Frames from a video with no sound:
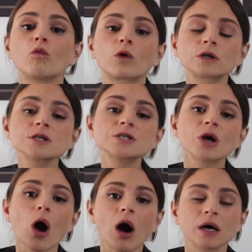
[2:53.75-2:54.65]
works
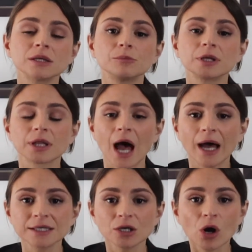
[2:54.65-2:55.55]
on
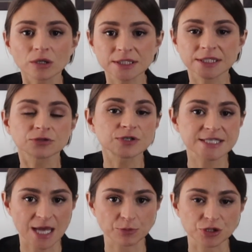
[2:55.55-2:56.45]
melanocortin
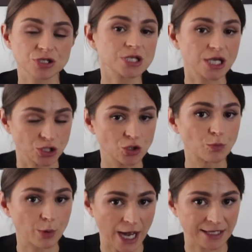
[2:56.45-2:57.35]
receptors in
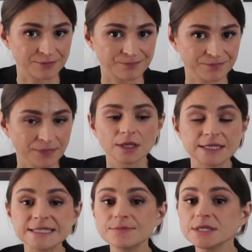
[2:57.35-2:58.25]
your brain.
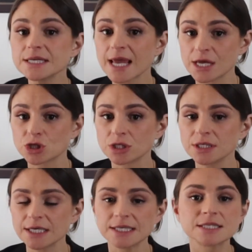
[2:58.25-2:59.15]
This
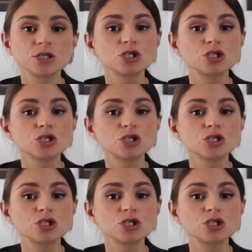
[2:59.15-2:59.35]
medication is